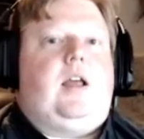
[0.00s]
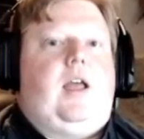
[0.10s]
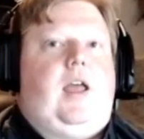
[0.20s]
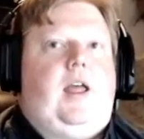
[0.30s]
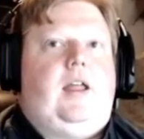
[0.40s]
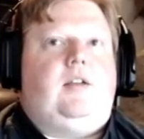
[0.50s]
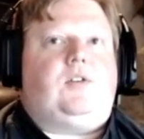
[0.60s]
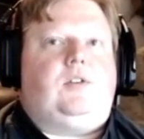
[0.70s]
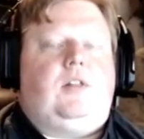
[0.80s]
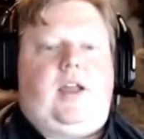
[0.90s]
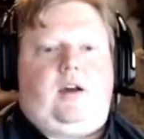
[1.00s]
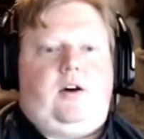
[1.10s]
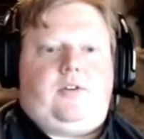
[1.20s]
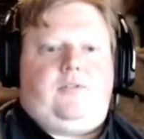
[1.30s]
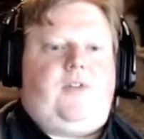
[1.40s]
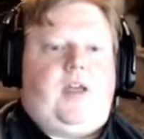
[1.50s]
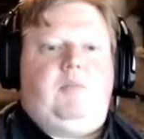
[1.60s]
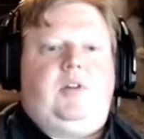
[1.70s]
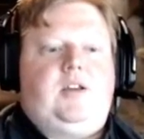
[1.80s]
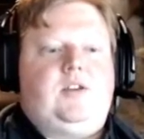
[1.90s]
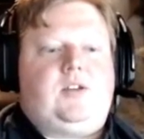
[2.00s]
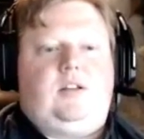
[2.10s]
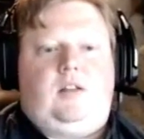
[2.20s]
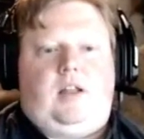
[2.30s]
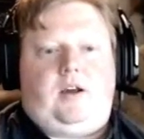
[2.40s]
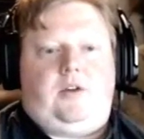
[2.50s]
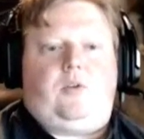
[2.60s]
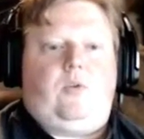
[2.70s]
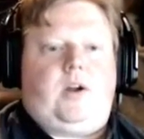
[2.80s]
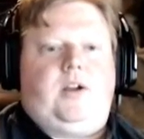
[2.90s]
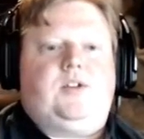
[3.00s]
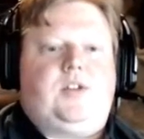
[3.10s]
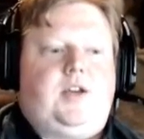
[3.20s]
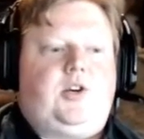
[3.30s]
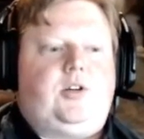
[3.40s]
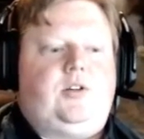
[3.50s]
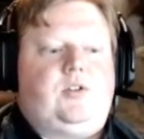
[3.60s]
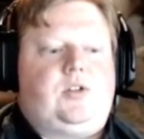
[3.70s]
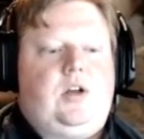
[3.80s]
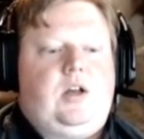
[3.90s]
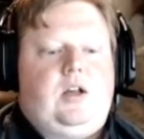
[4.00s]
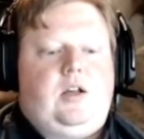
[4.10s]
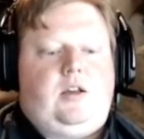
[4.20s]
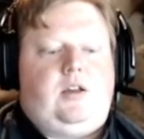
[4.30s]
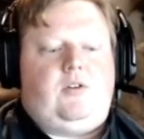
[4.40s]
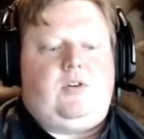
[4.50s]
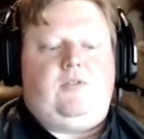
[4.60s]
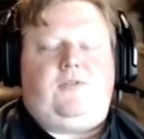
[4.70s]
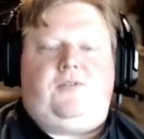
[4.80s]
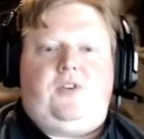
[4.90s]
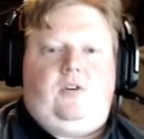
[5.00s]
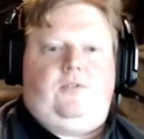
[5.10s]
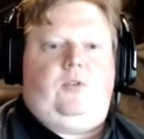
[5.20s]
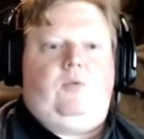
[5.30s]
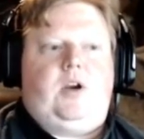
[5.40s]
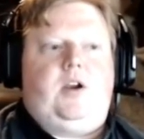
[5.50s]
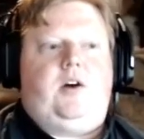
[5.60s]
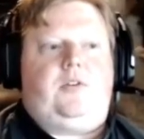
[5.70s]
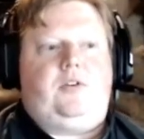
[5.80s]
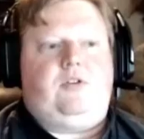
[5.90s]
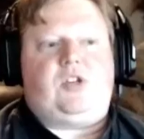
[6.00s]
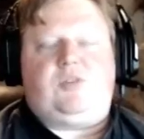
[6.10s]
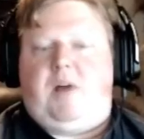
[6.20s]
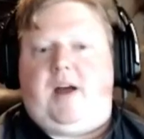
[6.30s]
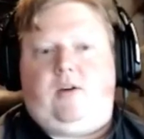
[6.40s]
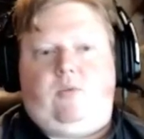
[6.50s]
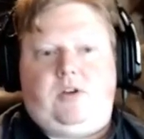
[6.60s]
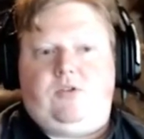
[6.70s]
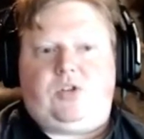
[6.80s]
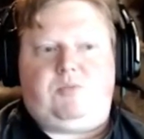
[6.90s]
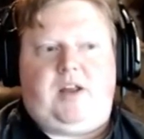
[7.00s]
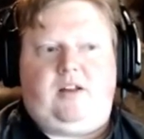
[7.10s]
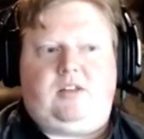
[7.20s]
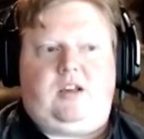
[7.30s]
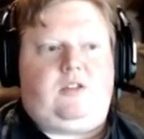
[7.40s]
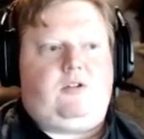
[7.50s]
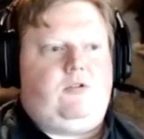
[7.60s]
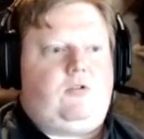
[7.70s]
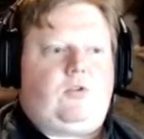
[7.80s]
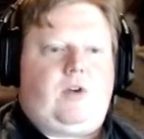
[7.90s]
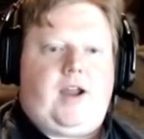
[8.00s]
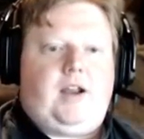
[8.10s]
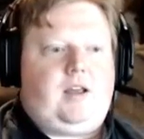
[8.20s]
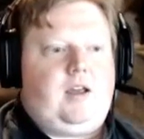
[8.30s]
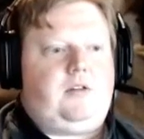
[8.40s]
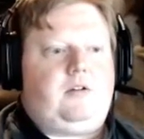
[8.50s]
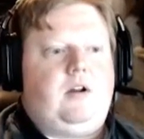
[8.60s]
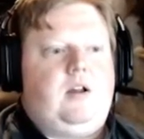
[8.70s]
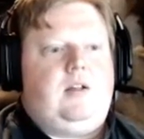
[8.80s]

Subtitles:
and like other families and like other organizations, you feel for one another. You smile when you smile together. You cry together.